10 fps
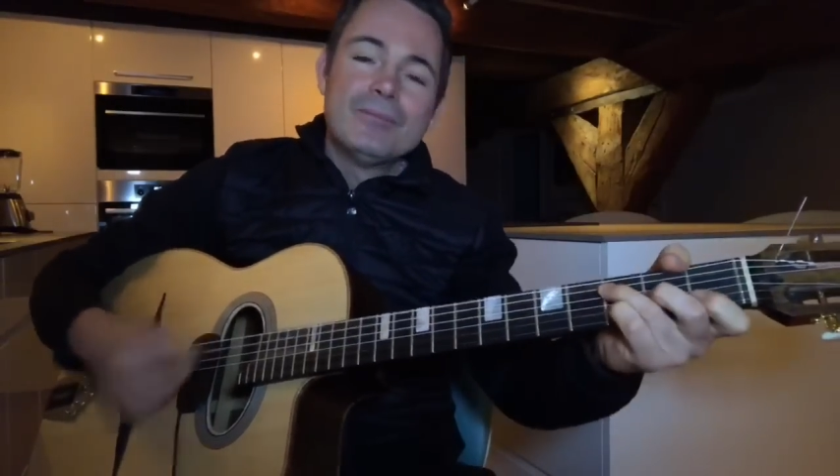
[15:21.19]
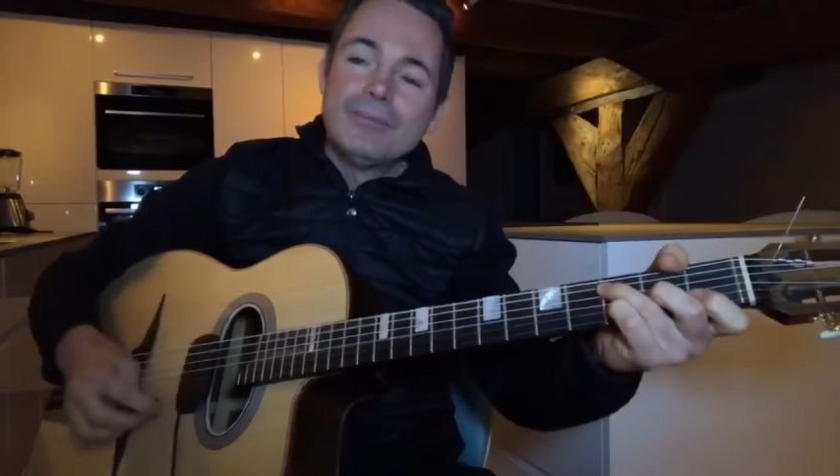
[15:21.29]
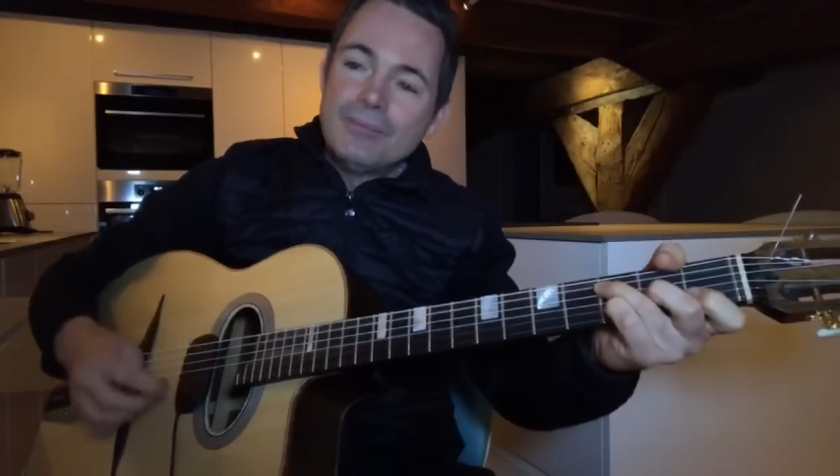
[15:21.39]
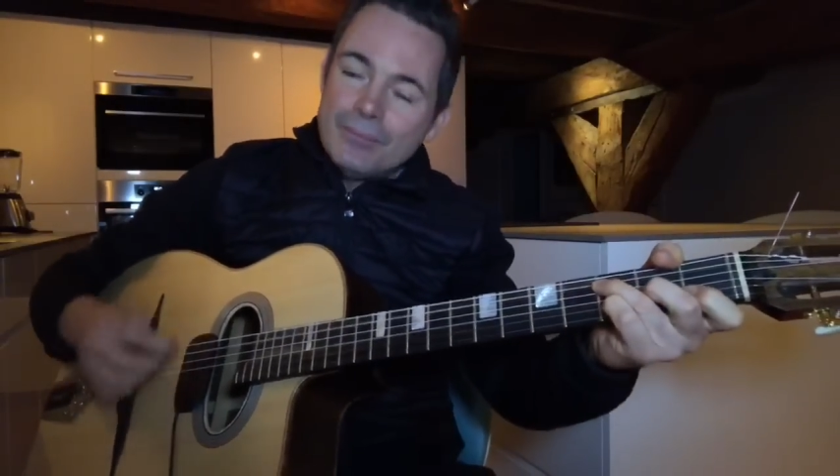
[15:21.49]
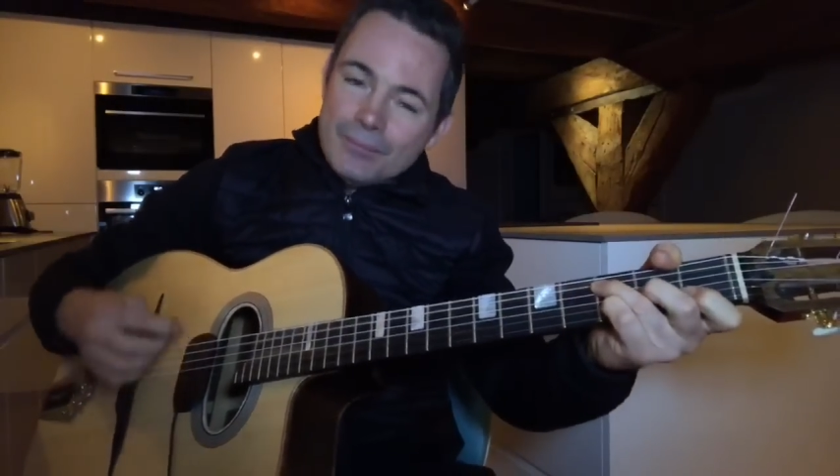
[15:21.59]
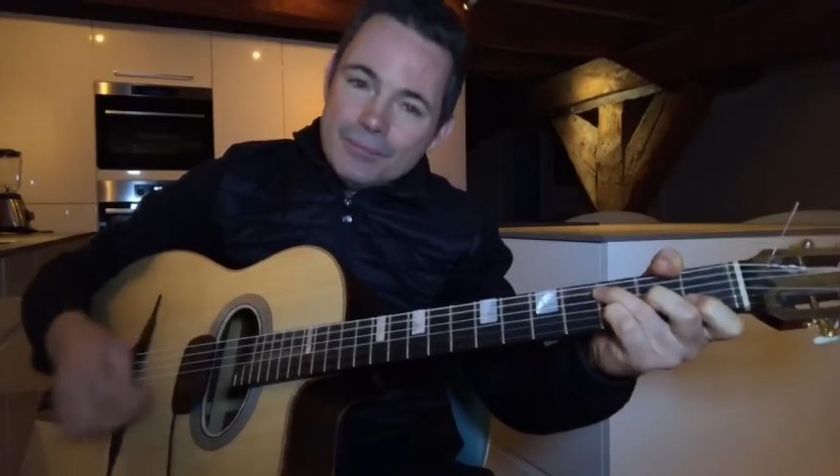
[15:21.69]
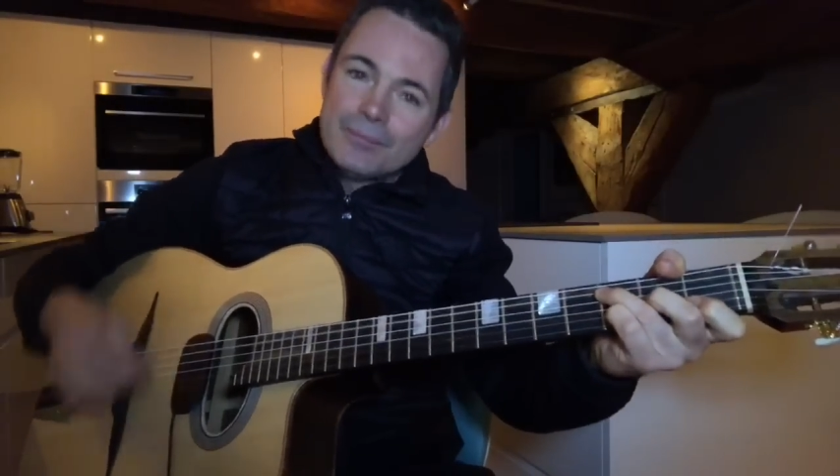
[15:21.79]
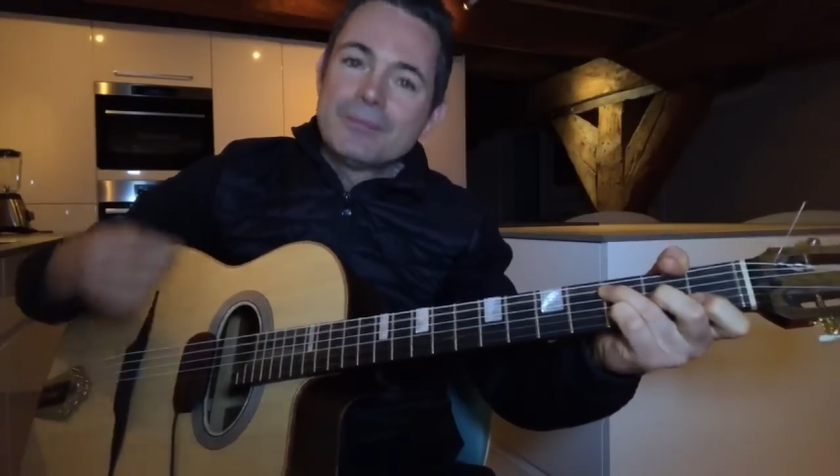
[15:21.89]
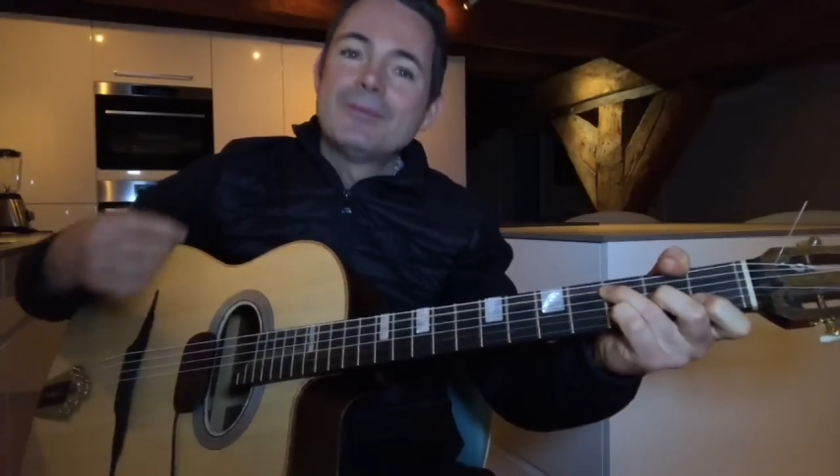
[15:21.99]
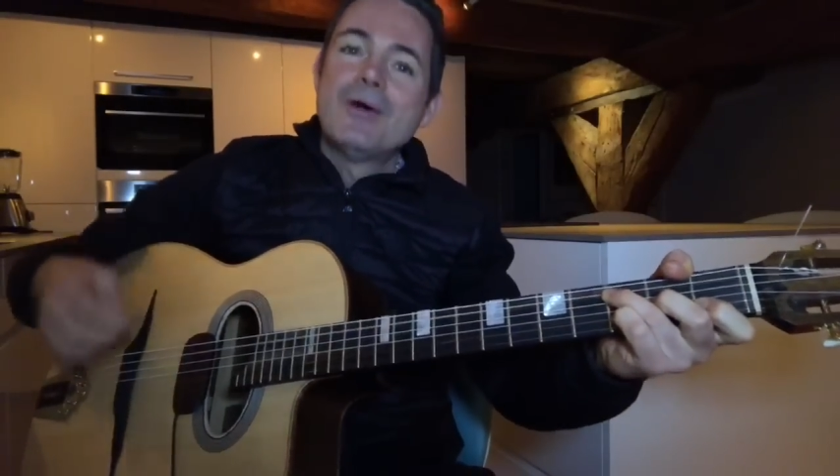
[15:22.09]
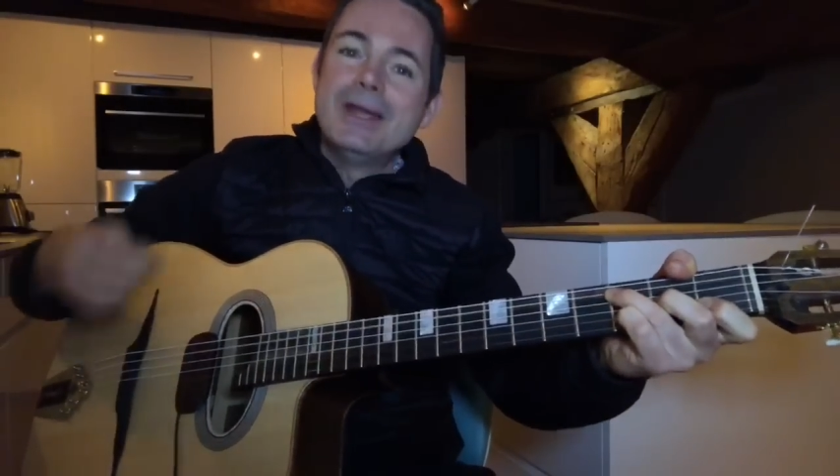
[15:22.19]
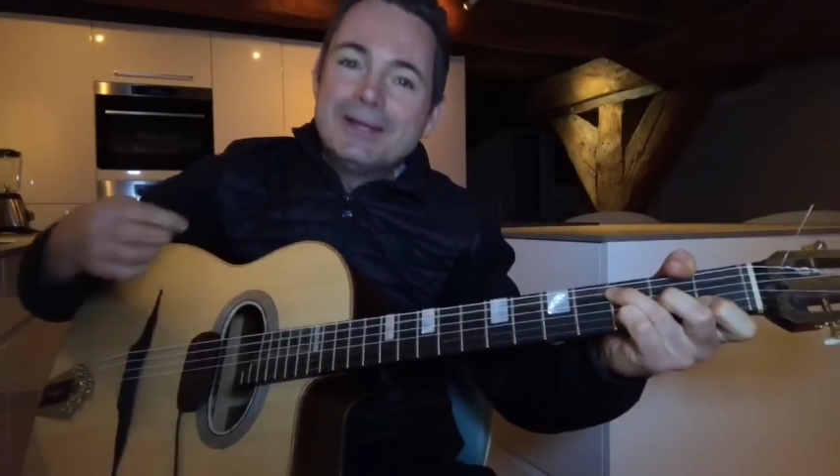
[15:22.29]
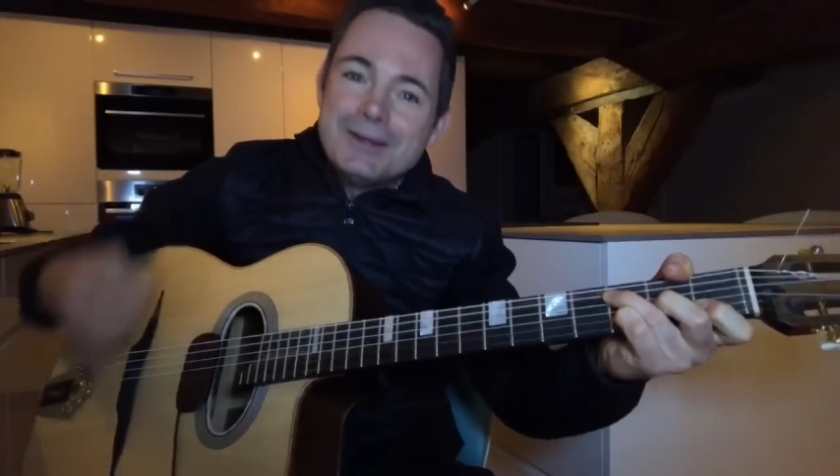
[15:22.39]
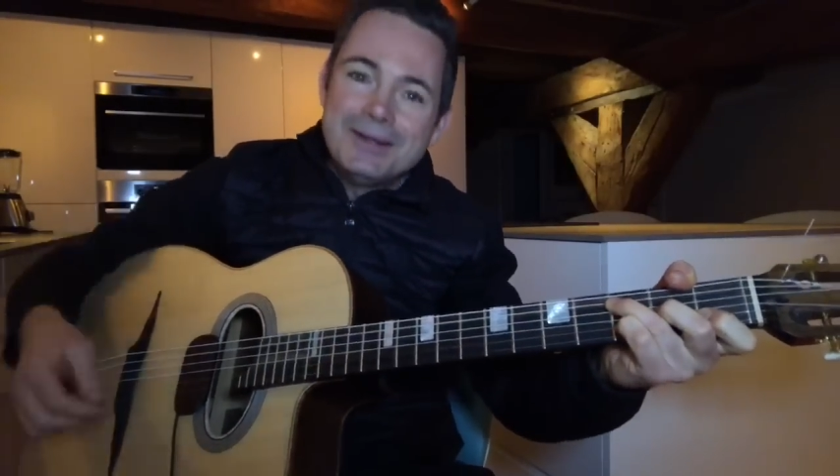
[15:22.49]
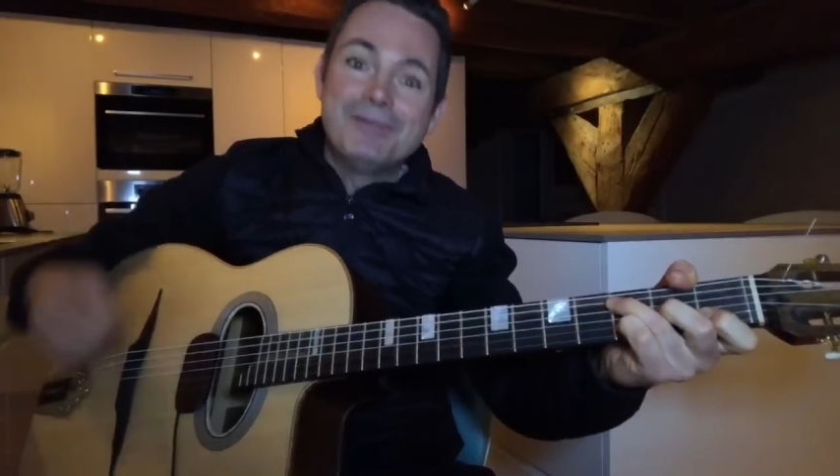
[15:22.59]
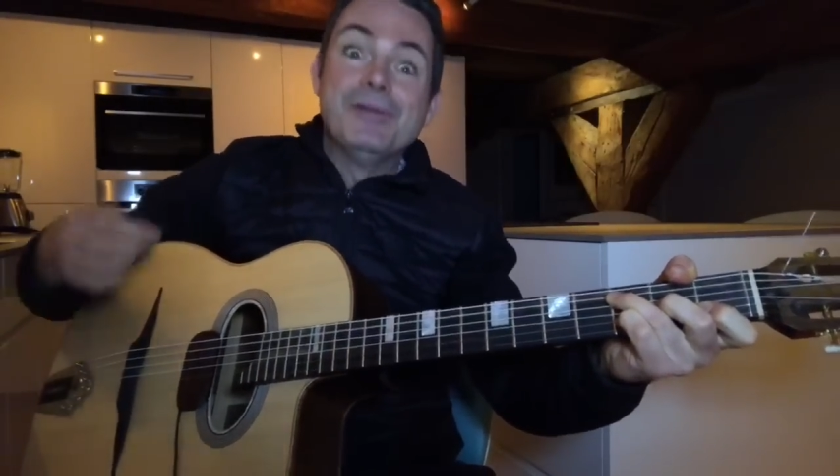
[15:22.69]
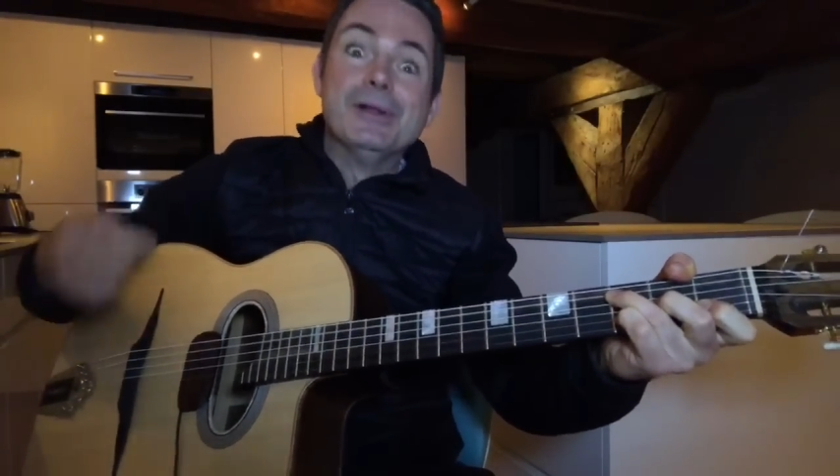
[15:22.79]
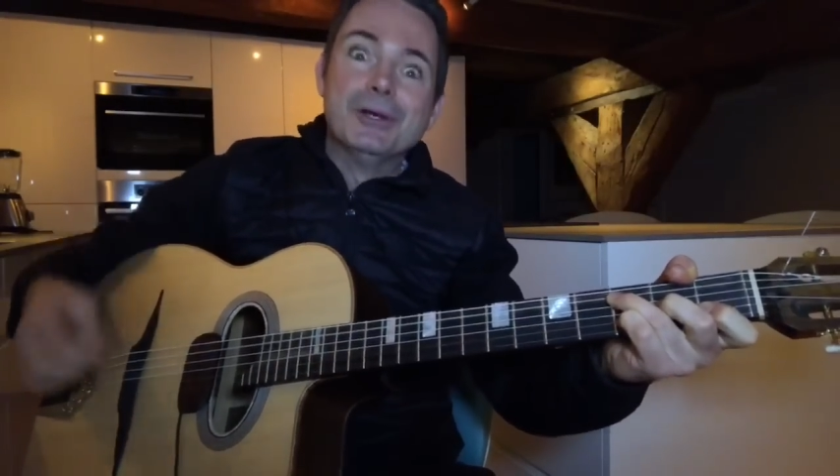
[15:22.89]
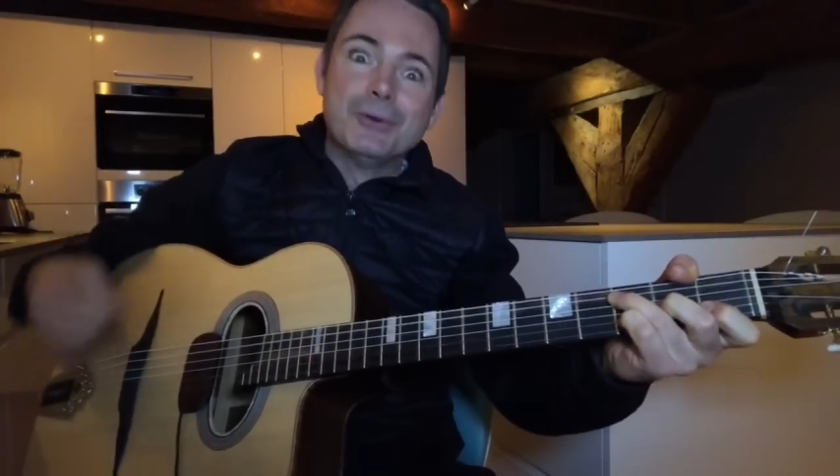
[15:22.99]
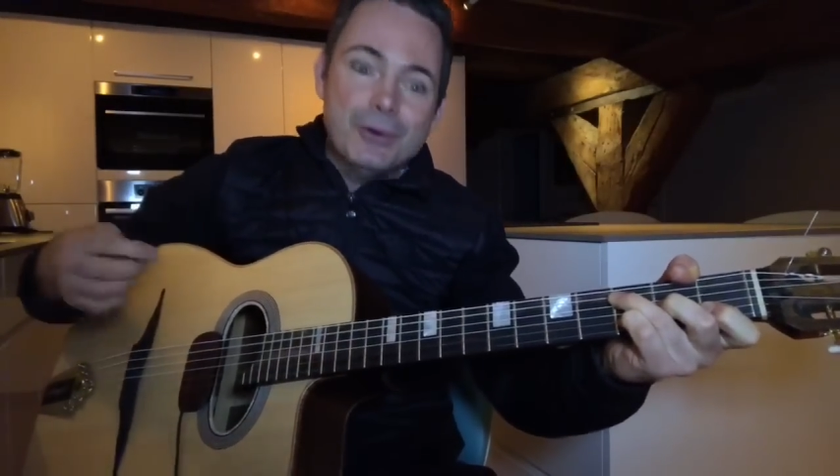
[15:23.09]
Right, you can
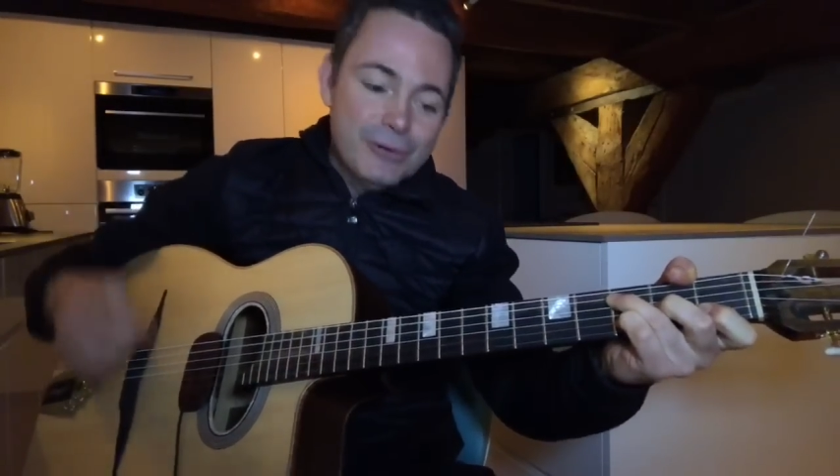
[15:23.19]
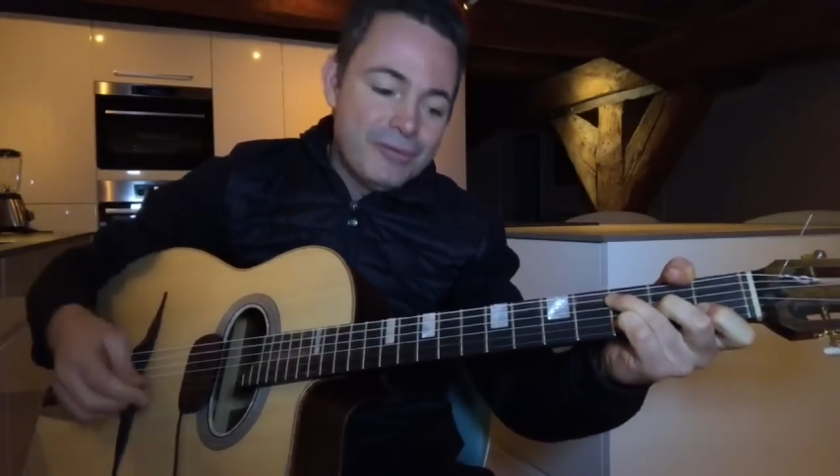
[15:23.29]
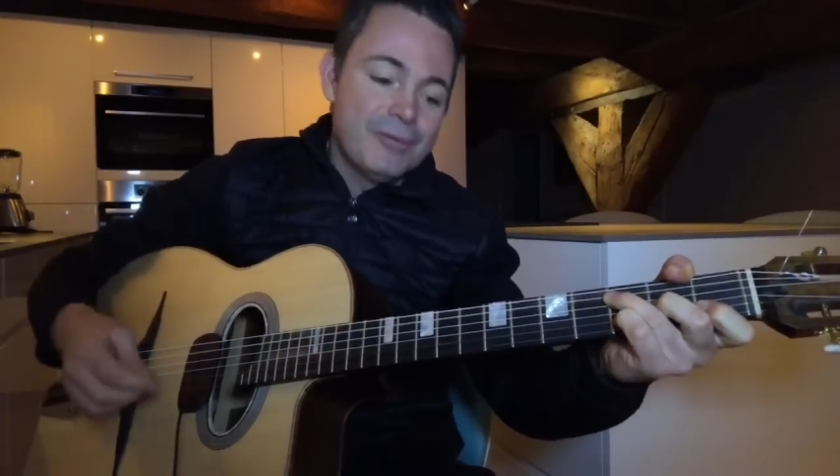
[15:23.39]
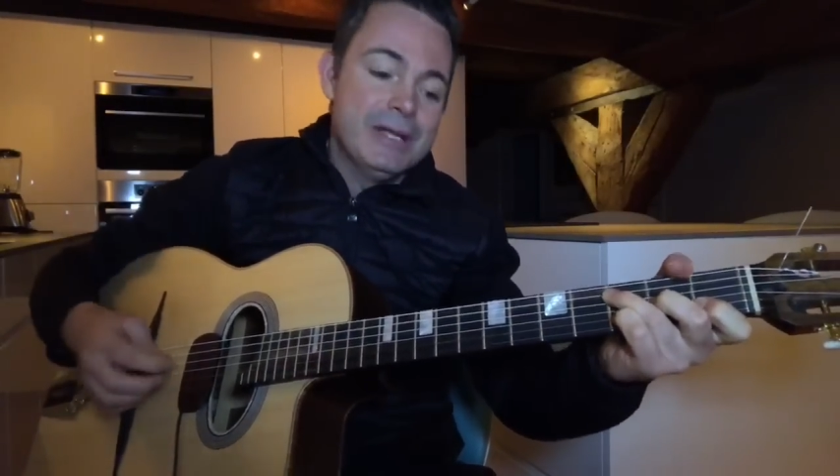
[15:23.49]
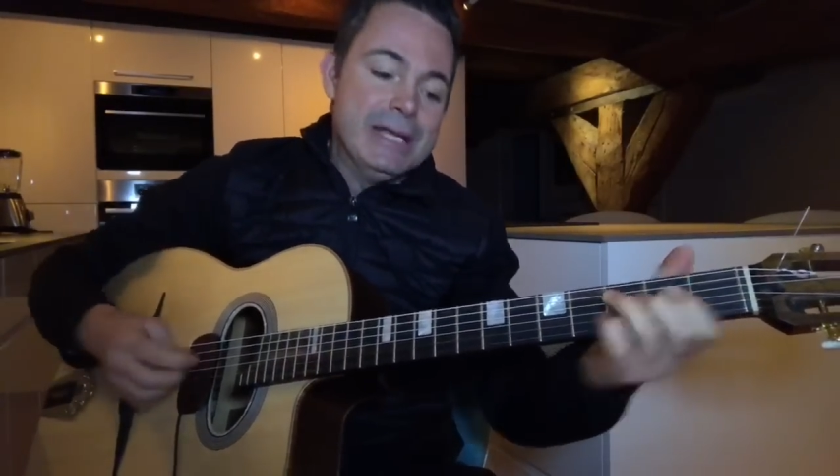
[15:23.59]
feel the groove.